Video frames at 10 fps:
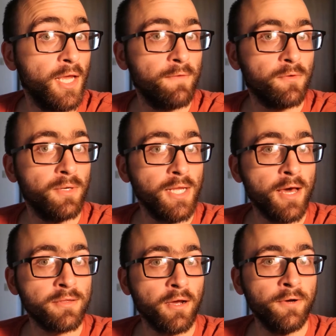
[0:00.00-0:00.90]
Hey everyone,
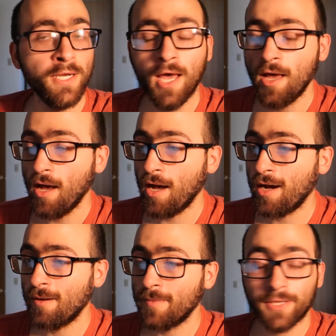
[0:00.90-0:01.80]
how's it going?
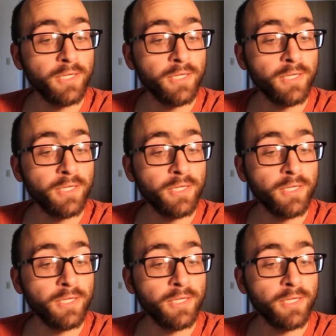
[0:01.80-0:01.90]
Um,